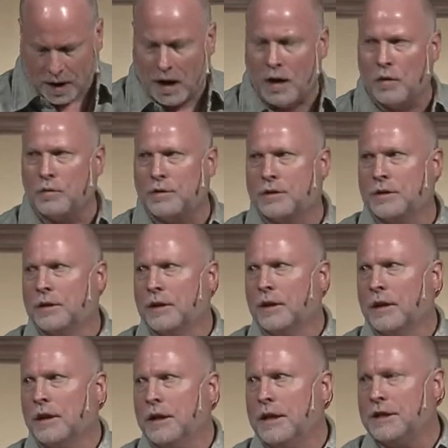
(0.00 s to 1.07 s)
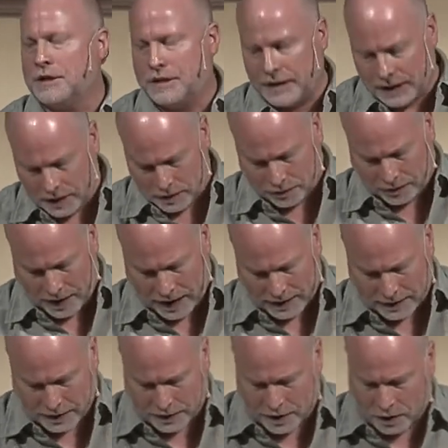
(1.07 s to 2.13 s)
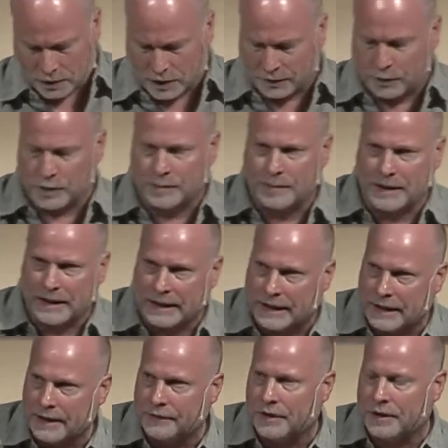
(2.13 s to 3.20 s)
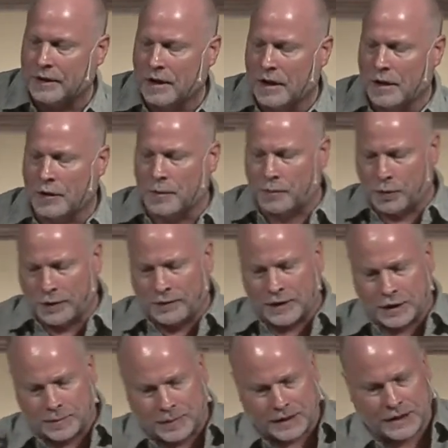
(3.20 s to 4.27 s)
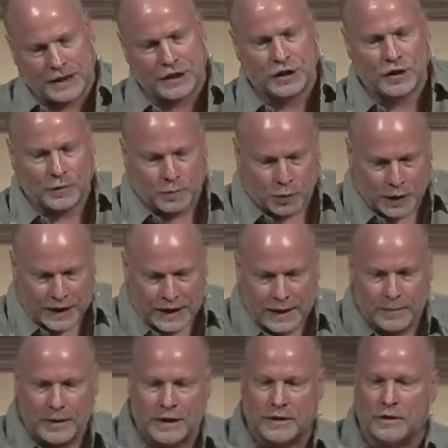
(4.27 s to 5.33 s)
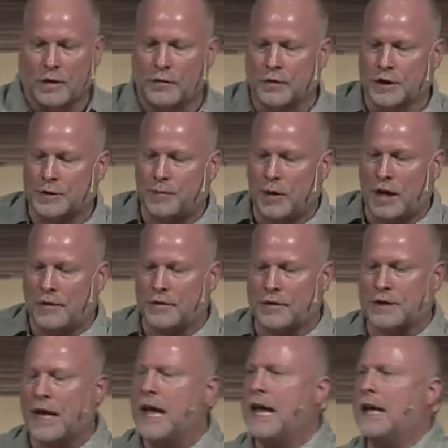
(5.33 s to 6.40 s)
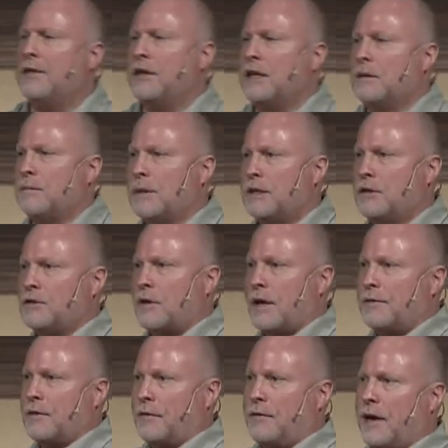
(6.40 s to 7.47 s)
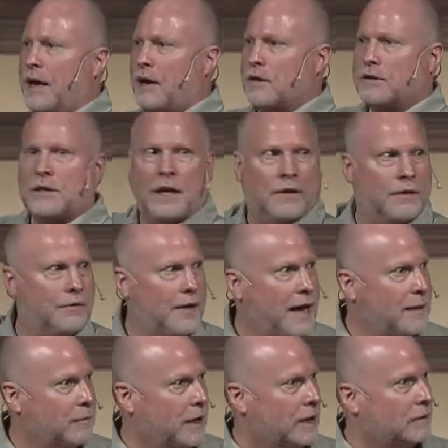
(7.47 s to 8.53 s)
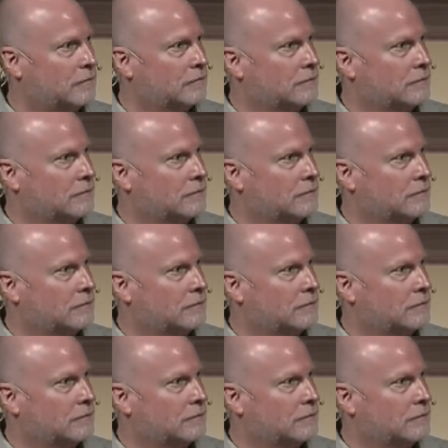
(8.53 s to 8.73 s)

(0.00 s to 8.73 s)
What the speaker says: coat, it signified that Joseph was being given the privileged position of preeminence over his brothers and the administrative affairs of the family.